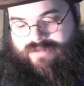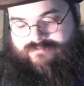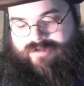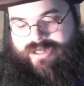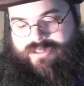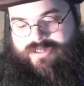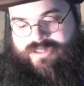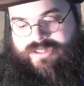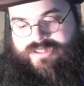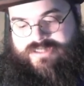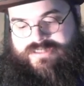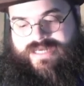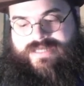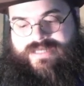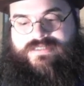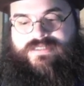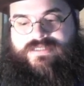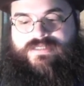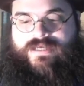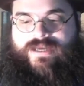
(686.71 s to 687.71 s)
I've had a good day
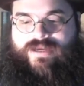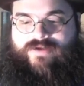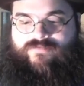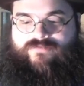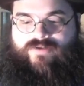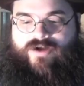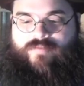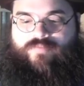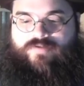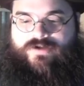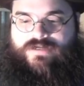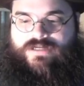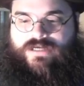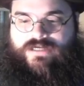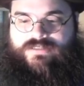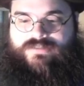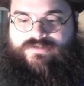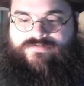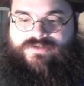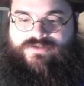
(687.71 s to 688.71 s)
today, a very
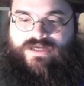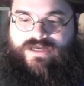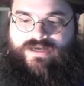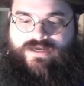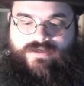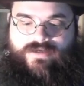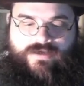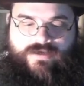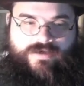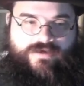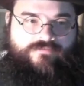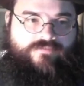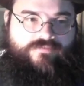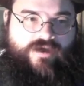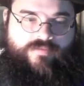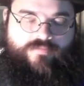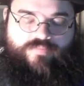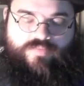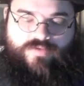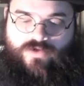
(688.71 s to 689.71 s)
productive day.
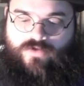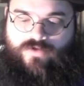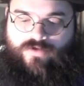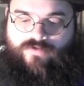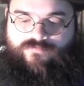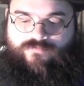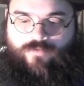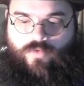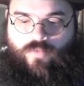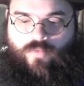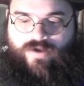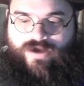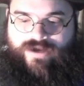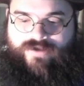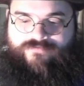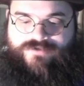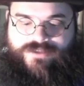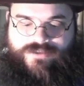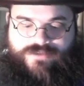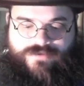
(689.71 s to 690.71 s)
My beautiful
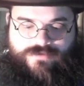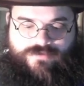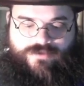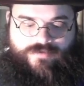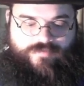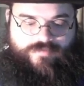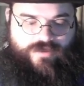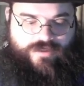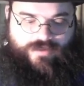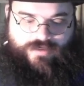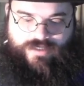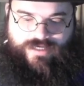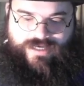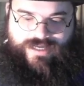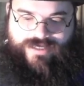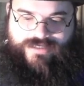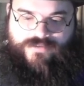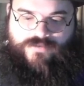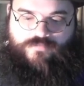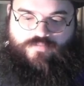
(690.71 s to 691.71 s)
wife just cooked me a
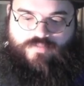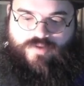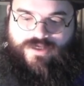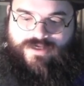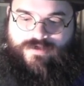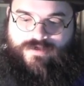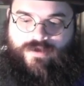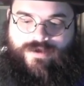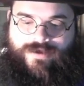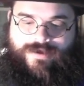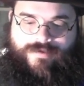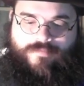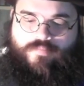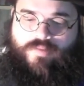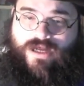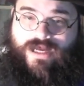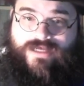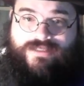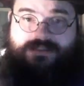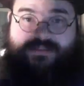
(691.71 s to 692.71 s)
nice big
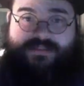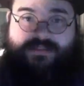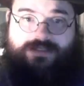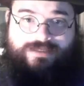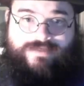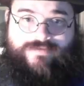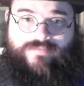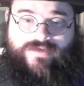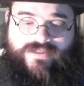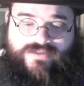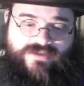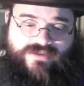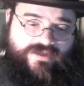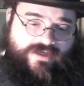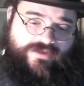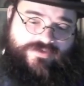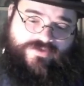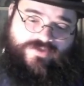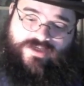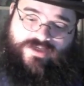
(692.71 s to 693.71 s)
pasta and meat
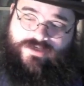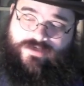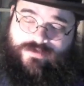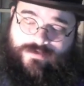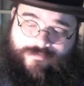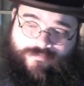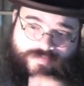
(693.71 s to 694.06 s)
sauce dinner.